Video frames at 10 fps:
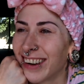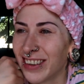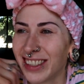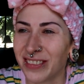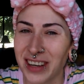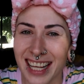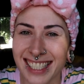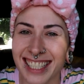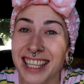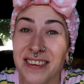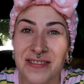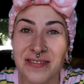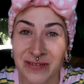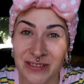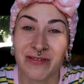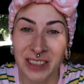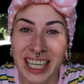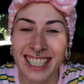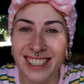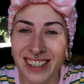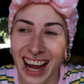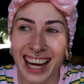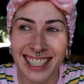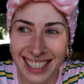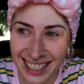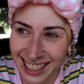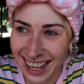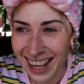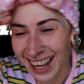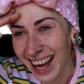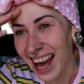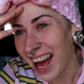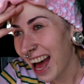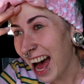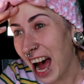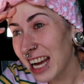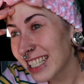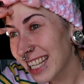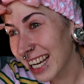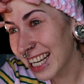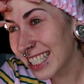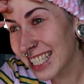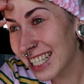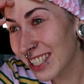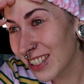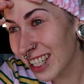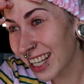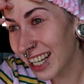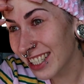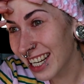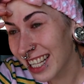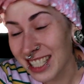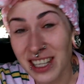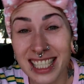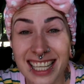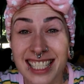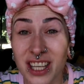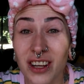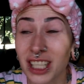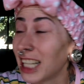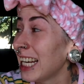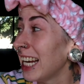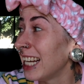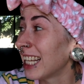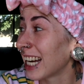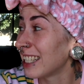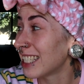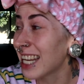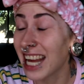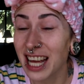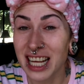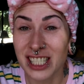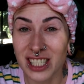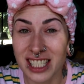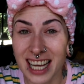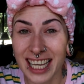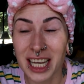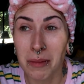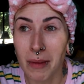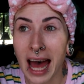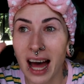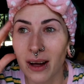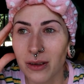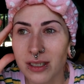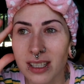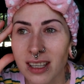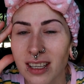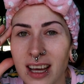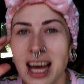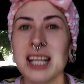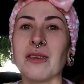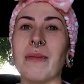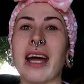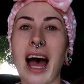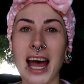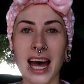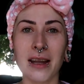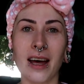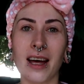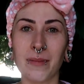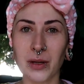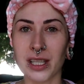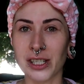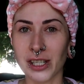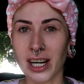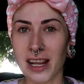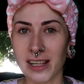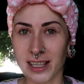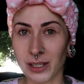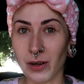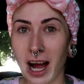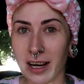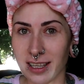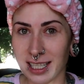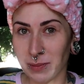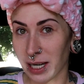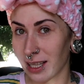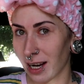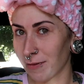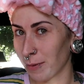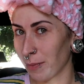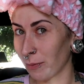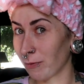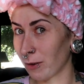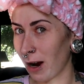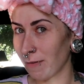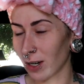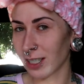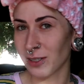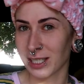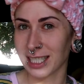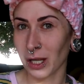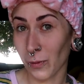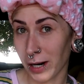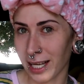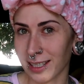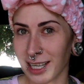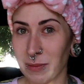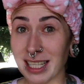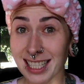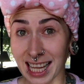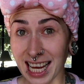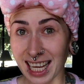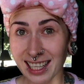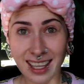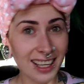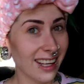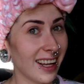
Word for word: Throwing the rest in the freaking trash. I, it's like easy to do the laundry. That's like, cause it's all clean. Like I did it, it's just like in a mound. That's why I had to pull the shirt out of the dryer that's been in there for forever. So it's a little wrinkly, but it's clean.